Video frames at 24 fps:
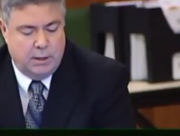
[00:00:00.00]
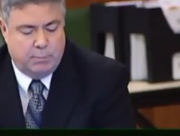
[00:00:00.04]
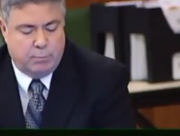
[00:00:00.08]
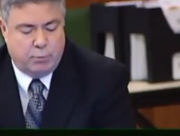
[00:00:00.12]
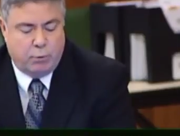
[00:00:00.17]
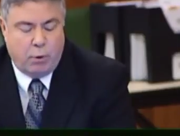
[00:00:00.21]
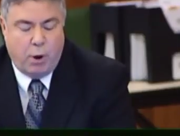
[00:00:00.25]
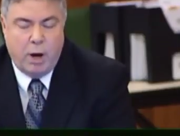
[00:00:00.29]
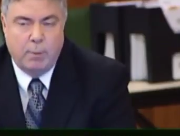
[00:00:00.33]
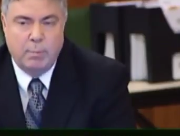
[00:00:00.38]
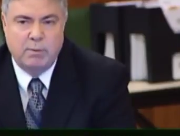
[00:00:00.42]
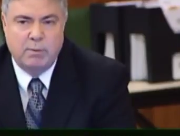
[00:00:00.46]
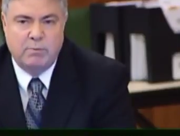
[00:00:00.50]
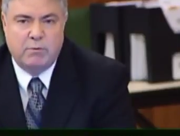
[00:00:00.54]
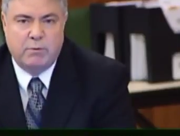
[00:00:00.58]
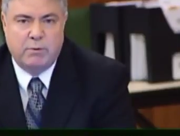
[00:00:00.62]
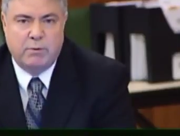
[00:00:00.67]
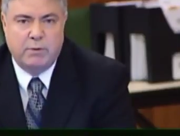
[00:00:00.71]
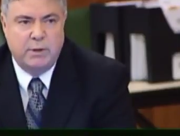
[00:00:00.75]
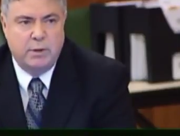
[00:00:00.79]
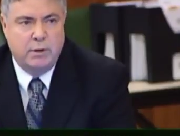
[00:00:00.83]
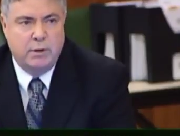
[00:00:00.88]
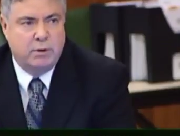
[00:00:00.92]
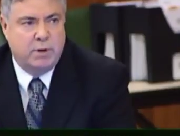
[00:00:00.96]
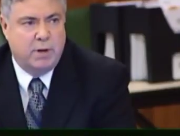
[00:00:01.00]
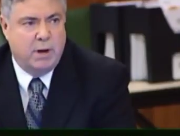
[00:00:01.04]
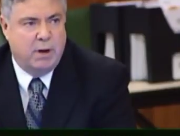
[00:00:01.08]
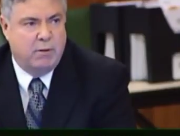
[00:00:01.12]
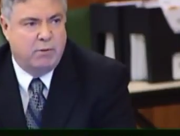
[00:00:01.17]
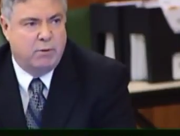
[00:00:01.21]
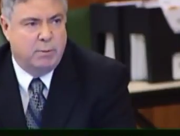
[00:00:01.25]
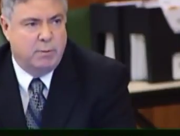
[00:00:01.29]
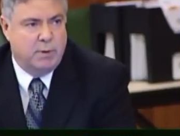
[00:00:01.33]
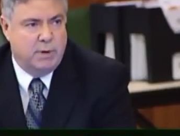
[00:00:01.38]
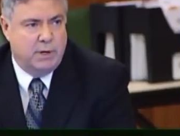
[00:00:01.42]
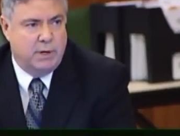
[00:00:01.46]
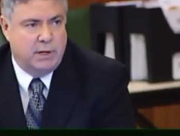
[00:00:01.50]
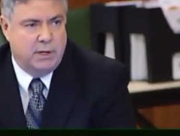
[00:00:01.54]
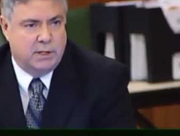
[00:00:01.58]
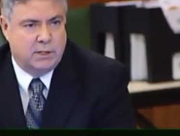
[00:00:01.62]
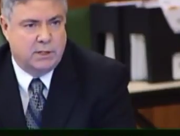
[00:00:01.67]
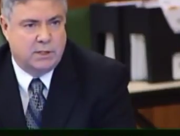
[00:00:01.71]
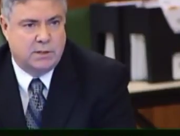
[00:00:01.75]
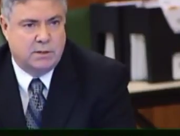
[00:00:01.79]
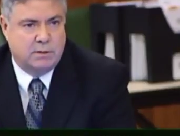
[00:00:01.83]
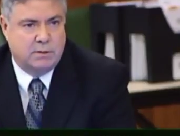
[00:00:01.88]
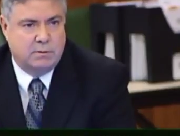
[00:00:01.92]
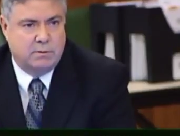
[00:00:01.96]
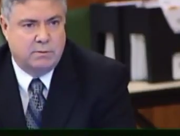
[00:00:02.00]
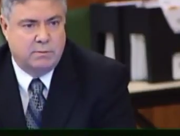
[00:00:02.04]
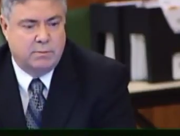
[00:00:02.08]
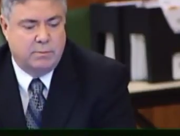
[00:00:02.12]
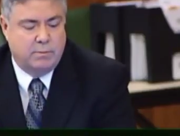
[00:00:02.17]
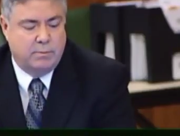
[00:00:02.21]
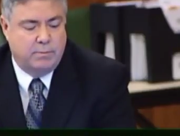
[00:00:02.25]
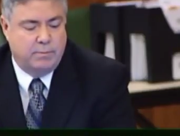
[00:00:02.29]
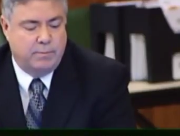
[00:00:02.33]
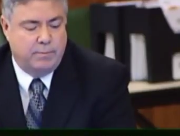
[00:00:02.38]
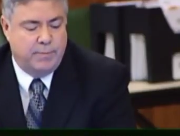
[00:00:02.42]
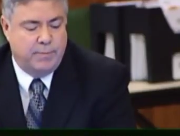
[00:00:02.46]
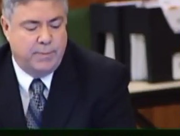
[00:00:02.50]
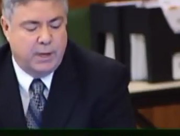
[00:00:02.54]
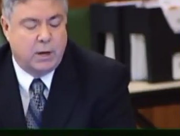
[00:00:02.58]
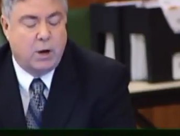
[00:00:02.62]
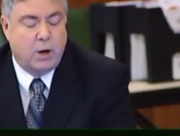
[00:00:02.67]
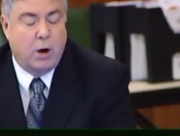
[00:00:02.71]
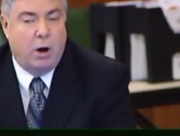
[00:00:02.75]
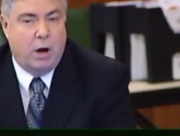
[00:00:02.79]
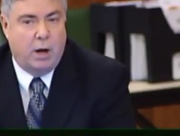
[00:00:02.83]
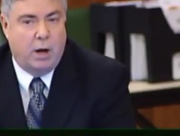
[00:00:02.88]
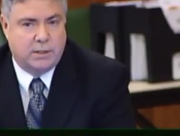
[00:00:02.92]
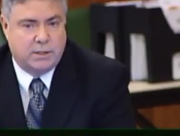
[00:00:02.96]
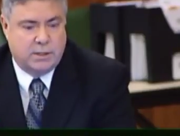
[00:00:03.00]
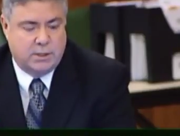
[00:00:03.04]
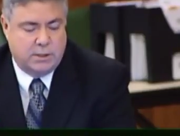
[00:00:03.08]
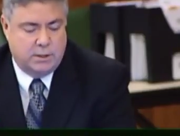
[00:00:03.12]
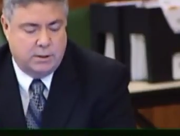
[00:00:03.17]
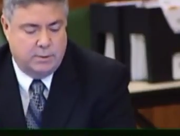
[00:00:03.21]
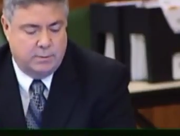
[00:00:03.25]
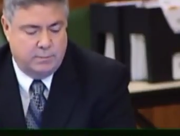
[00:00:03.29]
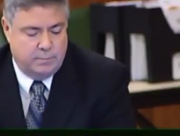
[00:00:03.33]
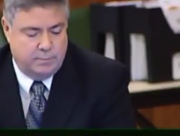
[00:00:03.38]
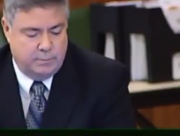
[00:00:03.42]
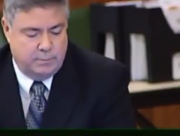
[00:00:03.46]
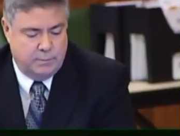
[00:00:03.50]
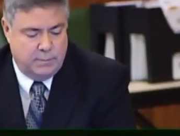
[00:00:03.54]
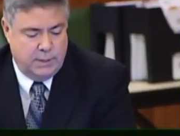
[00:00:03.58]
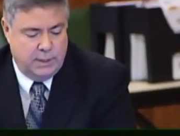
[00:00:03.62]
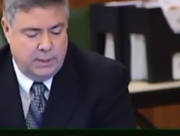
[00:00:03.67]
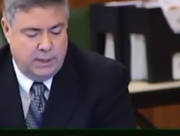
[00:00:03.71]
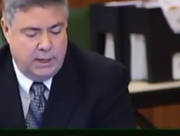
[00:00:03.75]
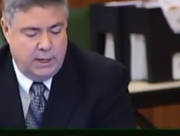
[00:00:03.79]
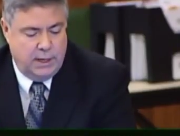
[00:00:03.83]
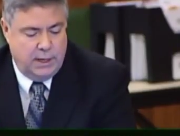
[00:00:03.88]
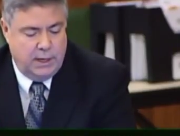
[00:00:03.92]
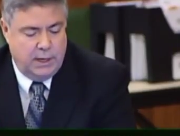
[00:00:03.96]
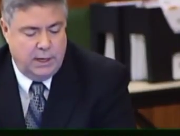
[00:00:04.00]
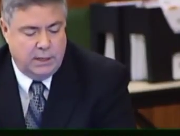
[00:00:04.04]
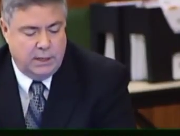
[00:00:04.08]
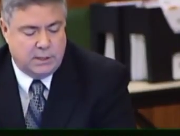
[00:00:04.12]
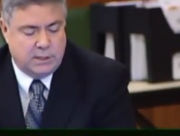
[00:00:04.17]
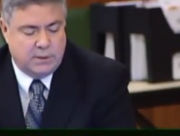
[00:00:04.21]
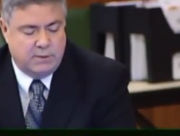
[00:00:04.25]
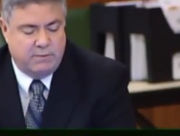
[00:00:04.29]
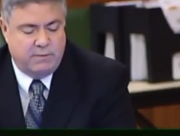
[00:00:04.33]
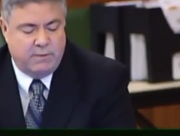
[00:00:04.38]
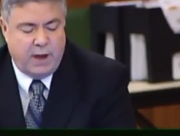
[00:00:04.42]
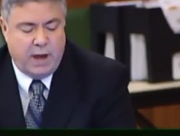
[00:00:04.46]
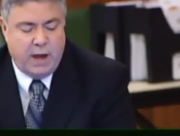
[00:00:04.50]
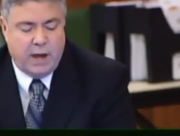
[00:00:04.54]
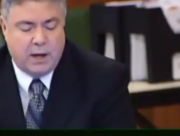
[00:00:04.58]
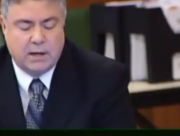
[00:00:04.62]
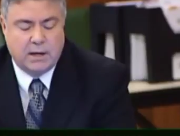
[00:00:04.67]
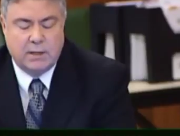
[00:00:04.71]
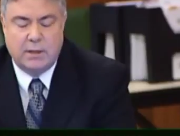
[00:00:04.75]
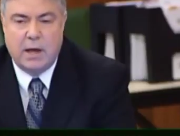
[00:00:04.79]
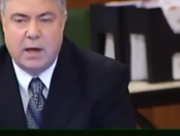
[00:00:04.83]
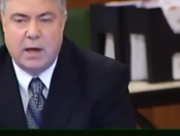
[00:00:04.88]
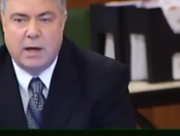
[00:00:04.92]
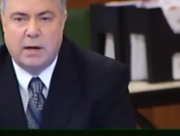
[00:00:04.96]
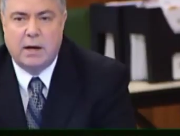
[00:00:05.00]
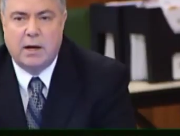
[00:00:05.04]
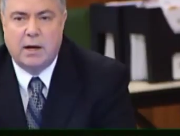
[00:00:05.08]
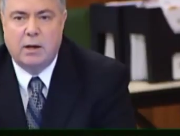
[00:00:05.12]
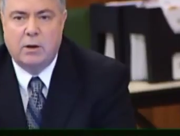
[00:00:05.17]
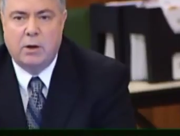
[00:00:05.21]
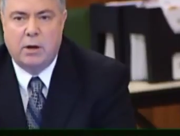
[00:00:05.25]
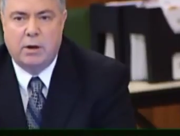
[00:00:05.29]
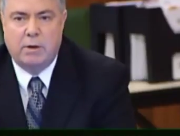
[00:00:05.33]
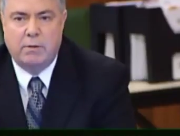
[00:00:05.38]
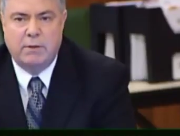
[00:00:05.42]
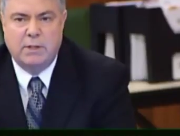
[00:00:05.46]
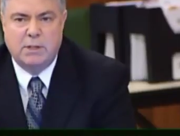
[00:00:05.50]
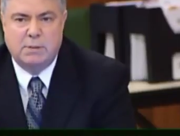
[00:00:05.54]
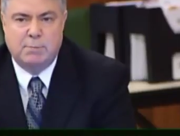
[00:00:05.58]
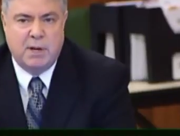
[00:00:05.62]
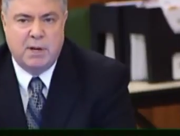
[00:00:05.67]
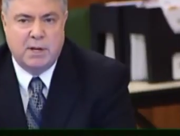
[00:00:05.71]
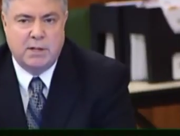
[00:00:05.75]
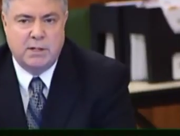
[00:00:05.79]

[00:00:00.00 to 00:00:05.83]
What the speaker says: The problem for the new government is the cost. It's the fact that a lot of these